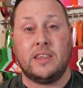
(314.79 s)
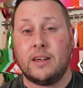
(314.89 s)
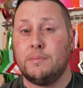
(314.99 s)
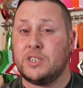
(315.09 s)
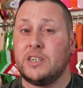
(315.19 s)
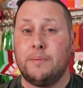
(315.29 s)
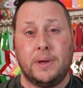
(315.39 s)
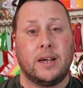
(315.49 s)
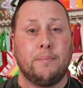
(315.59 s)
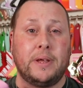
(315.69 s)
I think I'm just going
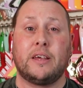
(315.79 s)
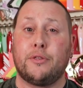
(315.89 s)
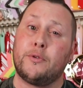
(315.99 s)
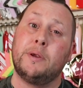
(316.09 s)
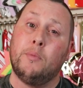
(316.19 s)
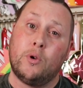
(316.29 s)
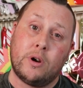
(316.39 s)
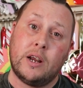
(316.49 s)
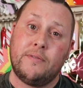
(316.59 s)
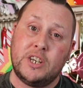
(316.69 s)
to pick up like three
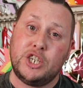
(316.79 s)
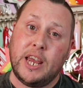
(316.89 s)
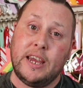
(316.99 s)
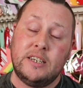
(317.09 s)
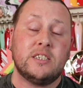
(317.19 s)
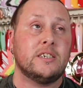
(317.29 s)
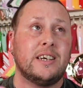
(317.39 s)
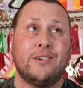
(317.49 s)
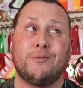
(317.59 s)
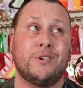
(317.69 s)
more of the shades
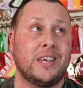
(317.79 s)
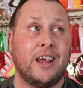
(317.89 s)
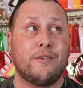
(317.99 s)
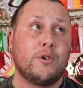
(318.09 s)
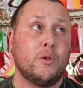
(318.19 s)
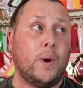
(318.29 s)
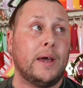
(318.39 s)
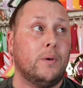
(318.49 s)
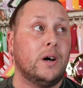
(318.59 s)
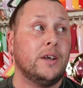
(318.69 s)
because I don't really care for the
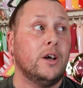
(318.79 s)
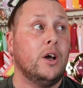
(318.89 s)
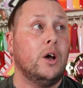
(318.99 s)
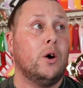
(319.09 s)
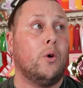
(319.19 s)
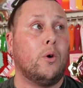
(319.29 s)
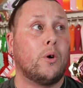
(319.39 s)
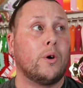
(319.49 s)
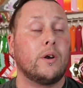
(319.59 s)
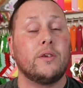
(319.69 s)
white one
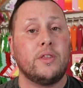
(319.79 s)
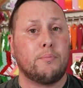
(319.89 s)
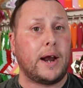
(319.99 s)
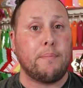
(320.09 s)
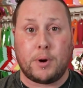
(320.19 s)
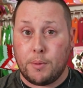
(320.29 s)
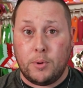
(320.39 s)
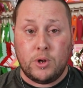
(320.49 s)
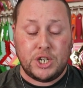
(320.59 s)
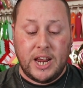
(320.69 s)
or the bright
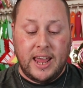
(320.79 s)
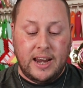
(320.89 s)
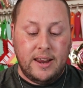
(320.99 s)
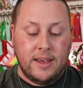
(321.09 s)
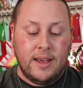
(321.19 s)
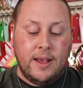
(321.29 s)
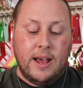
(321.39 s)
purple shade.